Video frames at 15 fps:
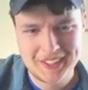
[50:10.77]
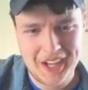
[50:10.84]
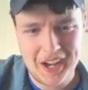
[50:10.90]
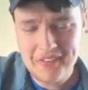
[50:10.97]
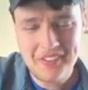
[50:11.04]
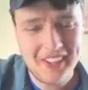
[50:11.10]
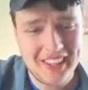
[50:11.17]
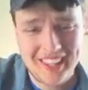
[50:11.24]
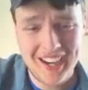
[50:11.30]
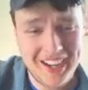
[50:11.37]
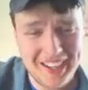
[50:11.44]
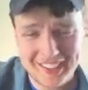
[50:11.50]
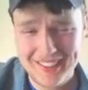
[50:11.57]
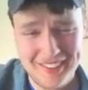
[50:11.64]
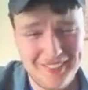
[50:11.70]
I'm like,
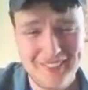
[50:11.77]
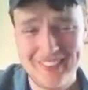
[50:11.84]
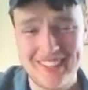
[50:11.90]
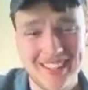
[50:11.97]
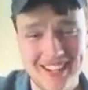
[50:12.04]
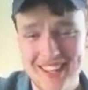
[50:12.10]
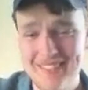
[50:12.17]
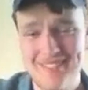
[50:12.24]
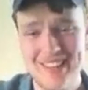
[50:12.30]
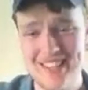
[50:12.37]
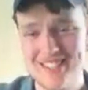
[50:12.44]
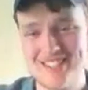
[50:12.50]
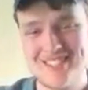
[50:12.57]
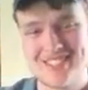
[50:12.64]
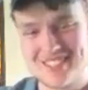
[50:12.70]
are you kidding
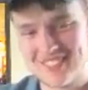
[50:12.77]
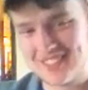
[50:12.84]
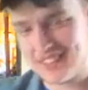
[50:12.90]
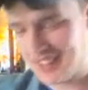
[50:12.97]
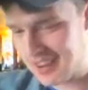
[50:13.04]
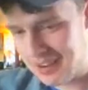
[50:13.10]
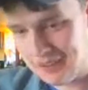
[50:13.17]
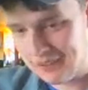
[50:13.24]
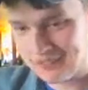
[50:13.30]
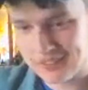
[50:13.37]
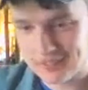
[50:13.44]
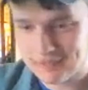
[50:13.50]
me? She's like, no.